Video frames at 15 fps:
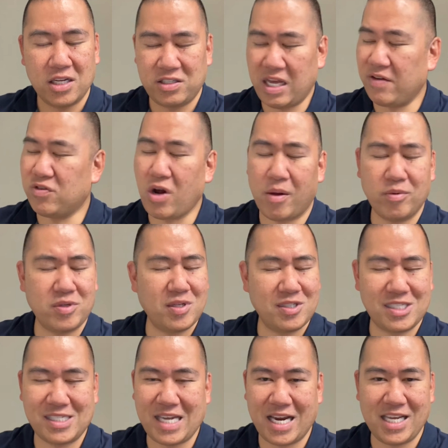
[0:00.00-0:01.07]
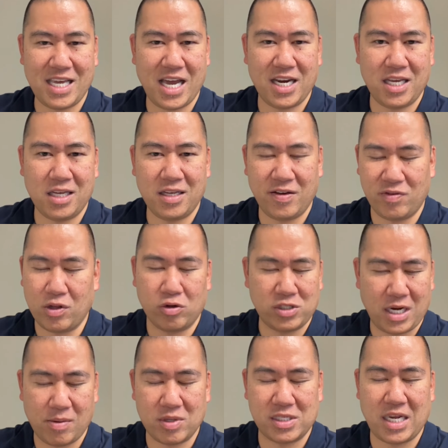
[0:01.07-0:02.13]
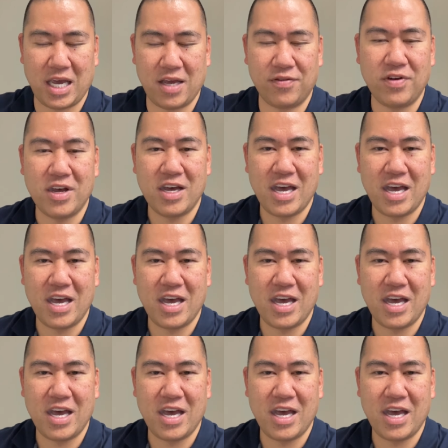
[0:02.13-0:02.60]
Dave Tomlinson, steady Eddie, even though his name is Dave,